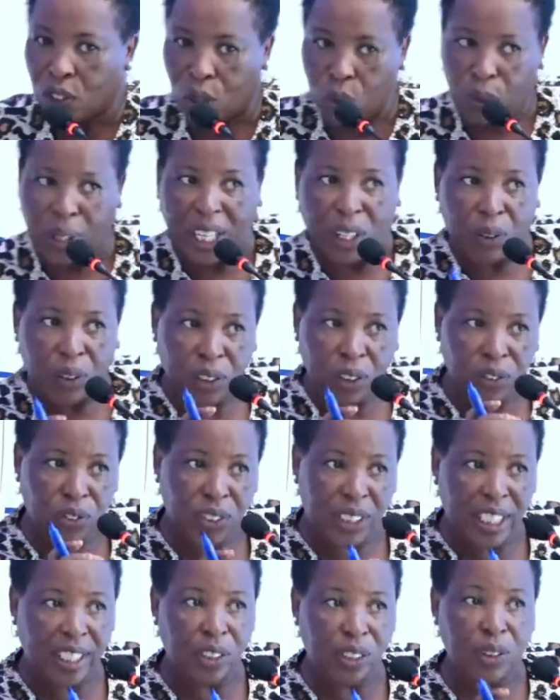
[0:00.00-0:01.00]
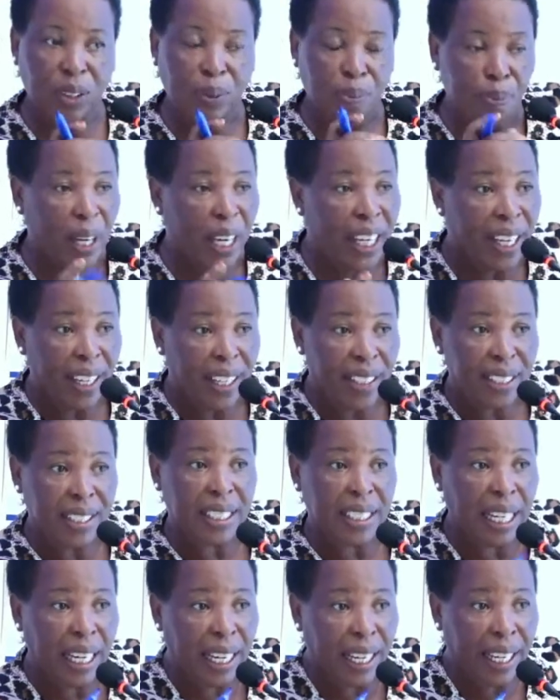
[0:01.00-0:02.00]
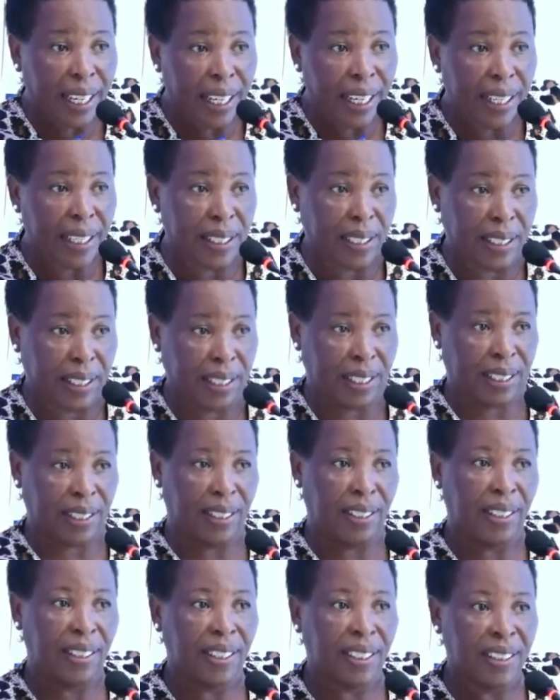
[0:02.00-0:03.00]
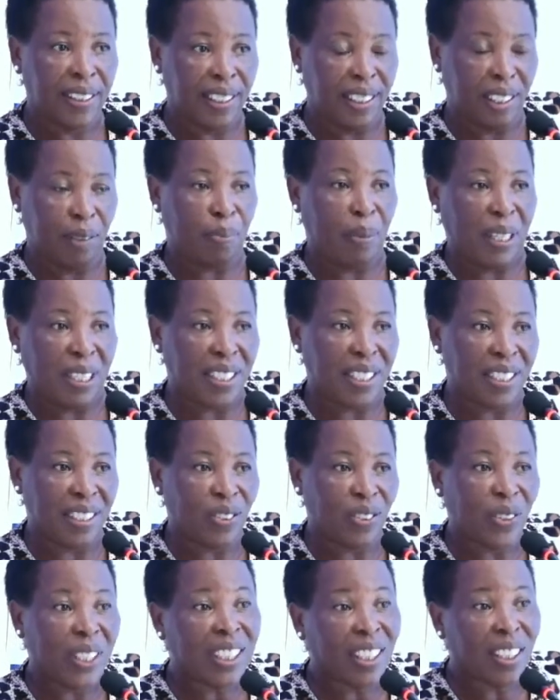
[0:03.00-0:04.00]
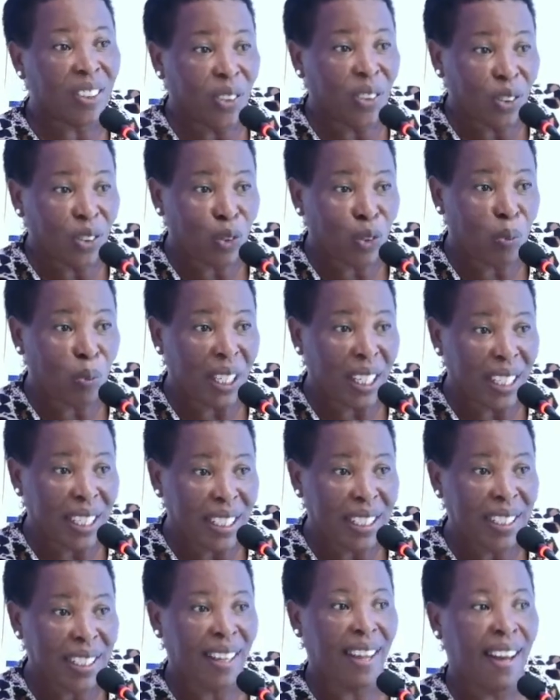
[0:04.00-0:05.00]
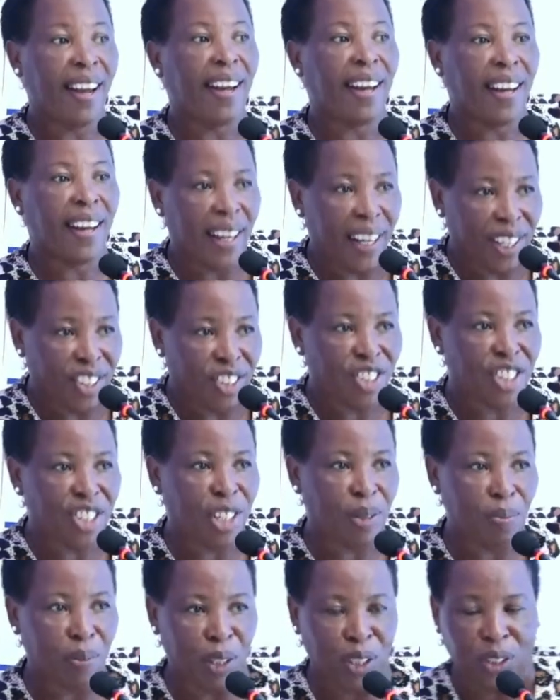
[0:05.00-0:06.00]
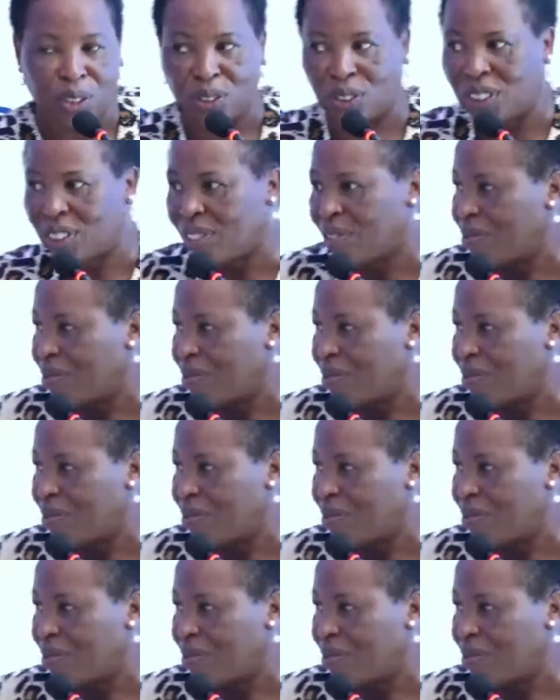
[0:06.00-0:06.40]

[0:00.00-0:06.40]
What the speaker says: we are going to tell you, pay us less 10%. What are you going to pay us? 90 million.